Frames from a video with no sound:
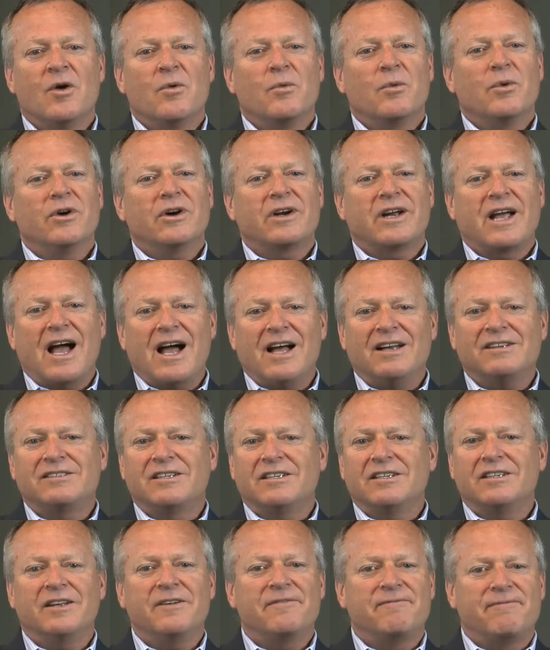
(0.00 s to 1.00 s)
We're
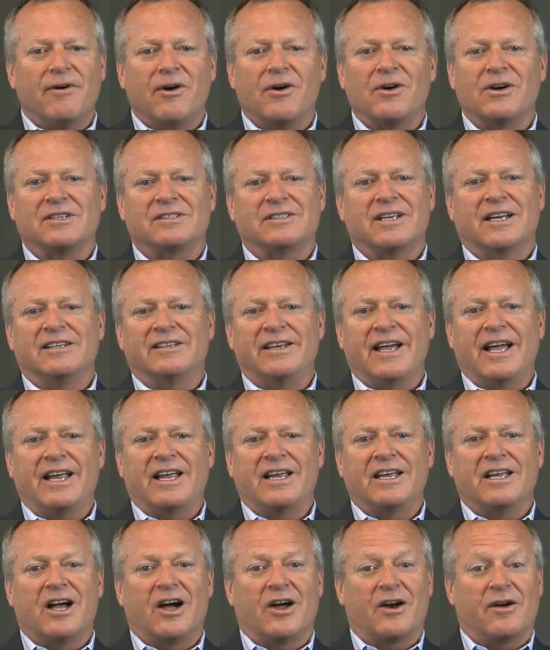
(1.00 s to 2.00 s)
constantly focused on
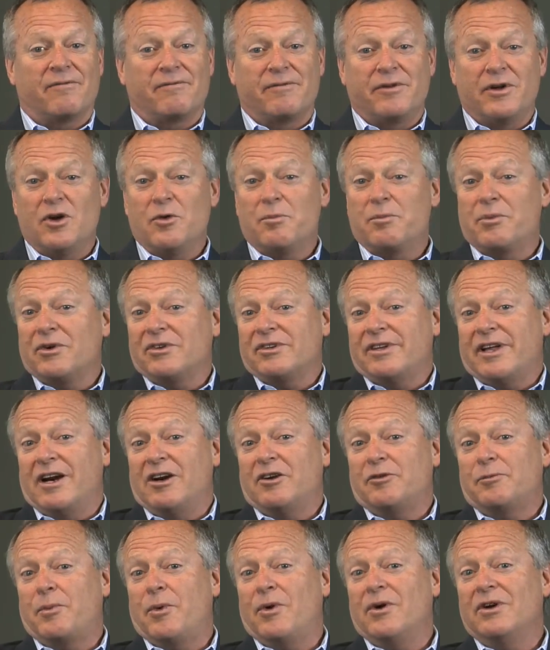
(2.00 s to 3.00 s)
taking out a few
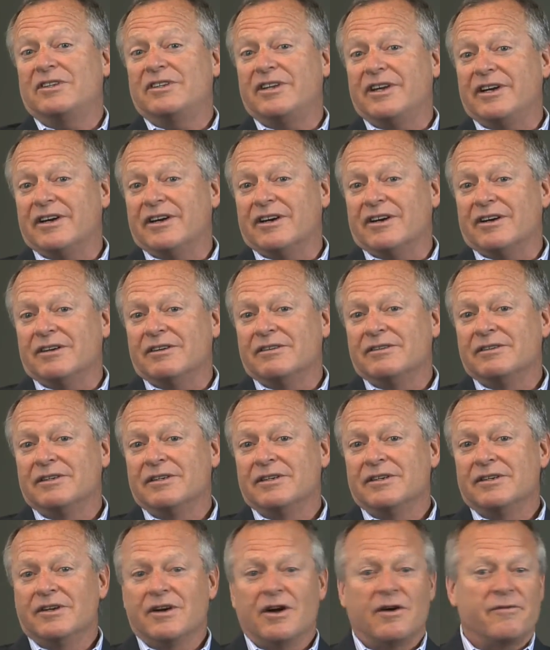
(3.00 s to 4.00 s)
percentage points here,
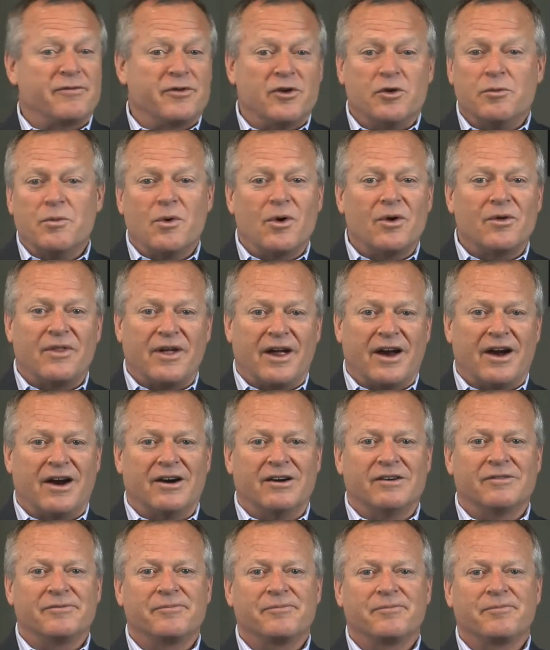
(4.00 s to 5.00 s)
a few more
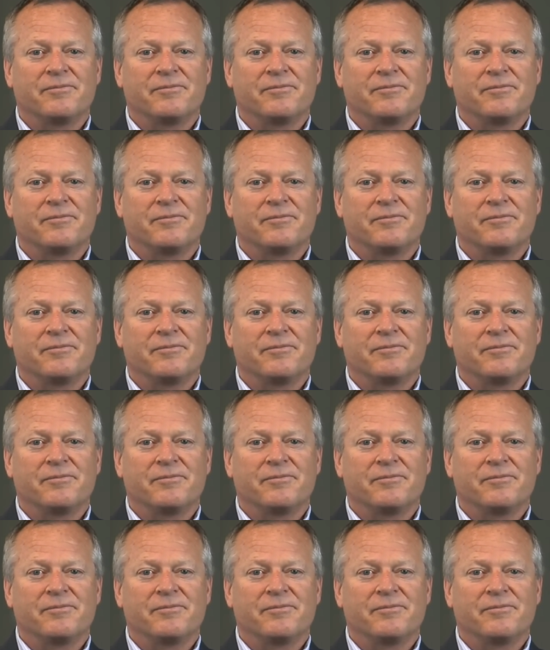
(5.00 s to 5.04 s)
there.